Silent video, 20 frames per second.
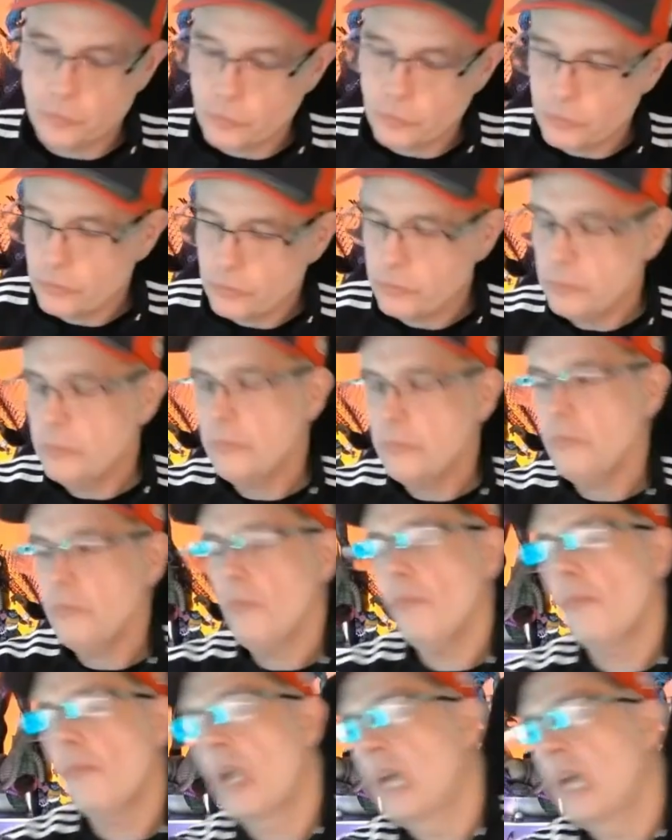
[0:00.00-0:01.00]

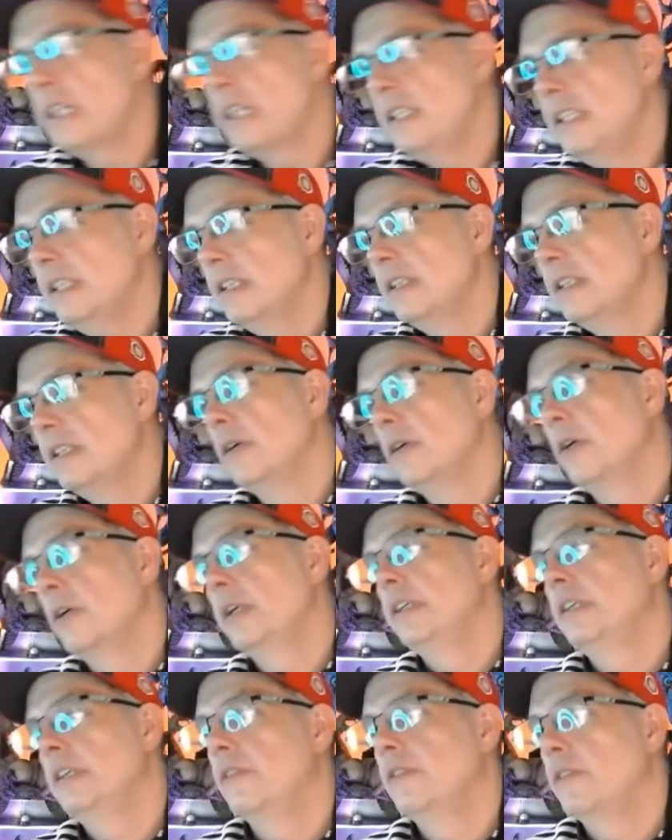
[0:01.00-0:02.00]
I did it though. I
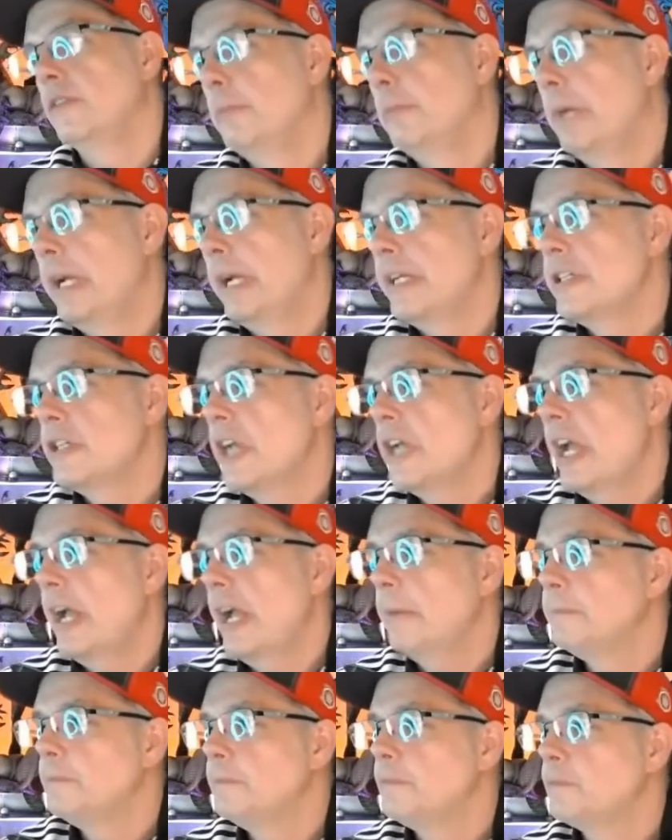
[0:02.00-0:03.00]
did it for my chat.
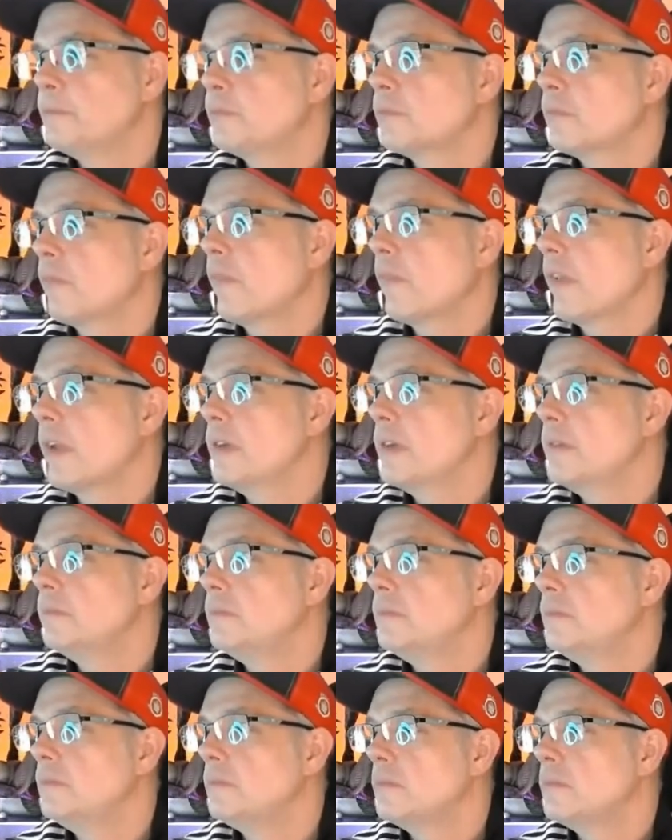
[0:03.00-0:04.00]

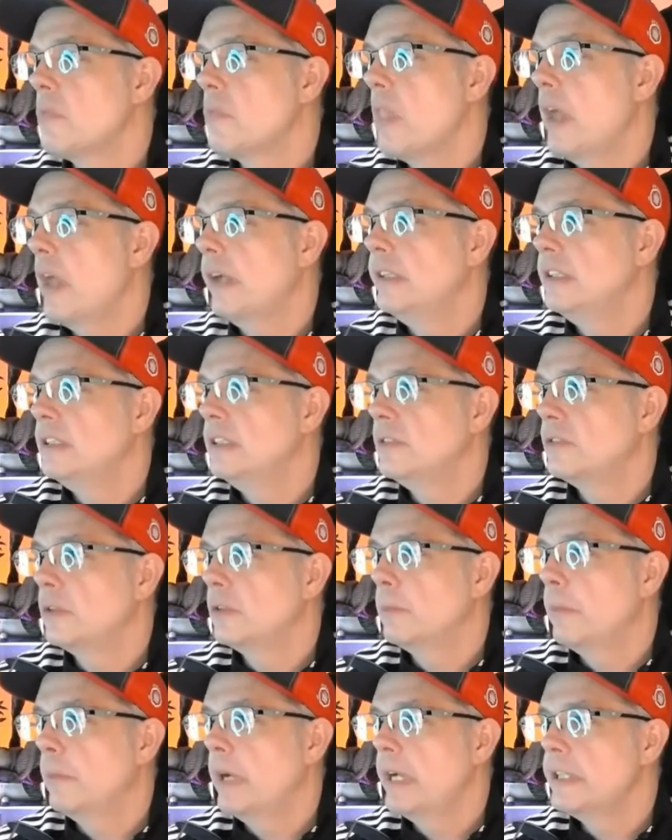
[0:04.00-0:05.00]
I did it for
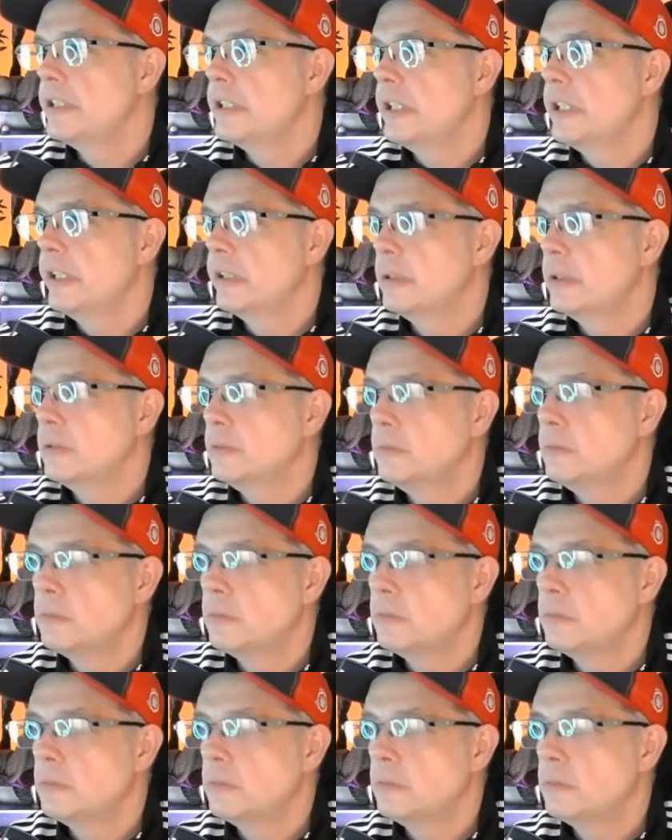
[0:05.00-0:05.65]
my channel.